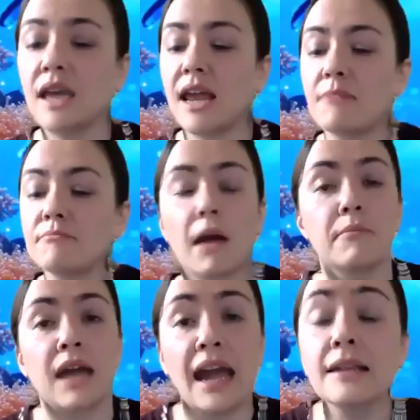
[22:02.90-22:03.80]
and I'm I'm
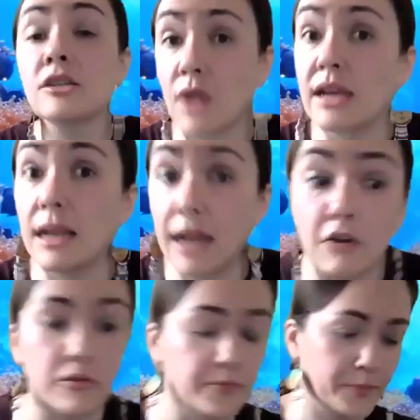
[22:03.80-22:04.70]
kind of striking
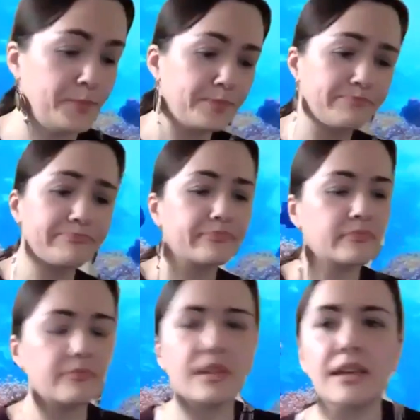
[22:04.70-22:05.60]
out.
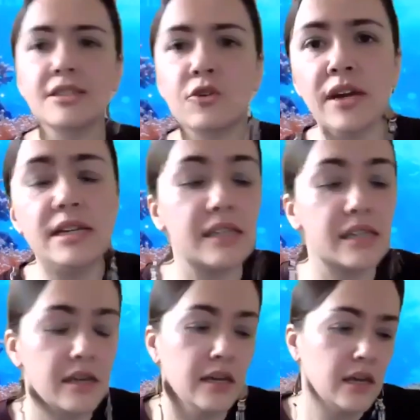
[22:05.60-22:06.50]
It's
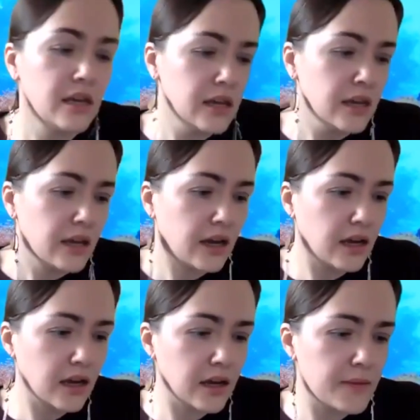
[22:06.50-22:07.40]
crazy.
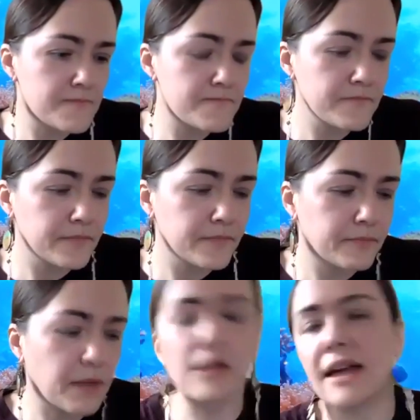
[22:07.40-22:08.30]
Um
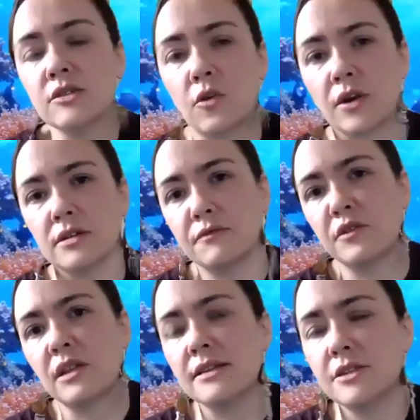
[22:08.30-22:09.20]
our last course,
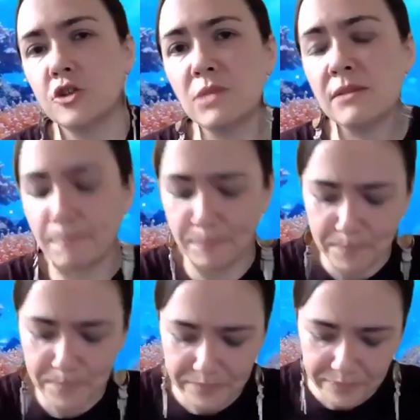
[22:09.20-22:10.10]
freelance newbie.
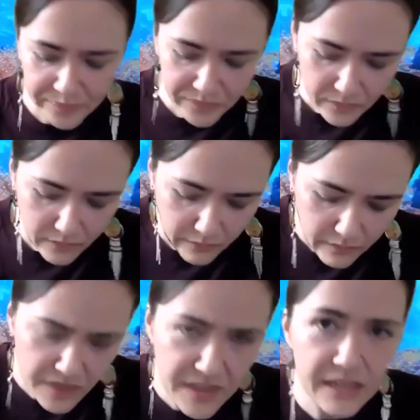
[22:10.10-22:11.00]

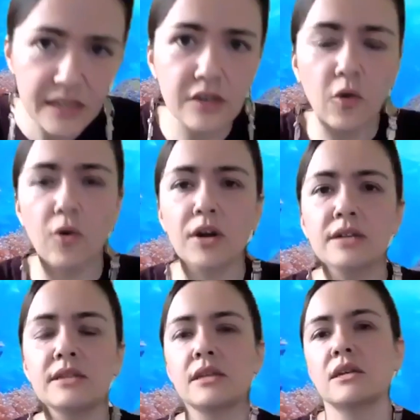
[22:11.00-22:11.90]
This is a course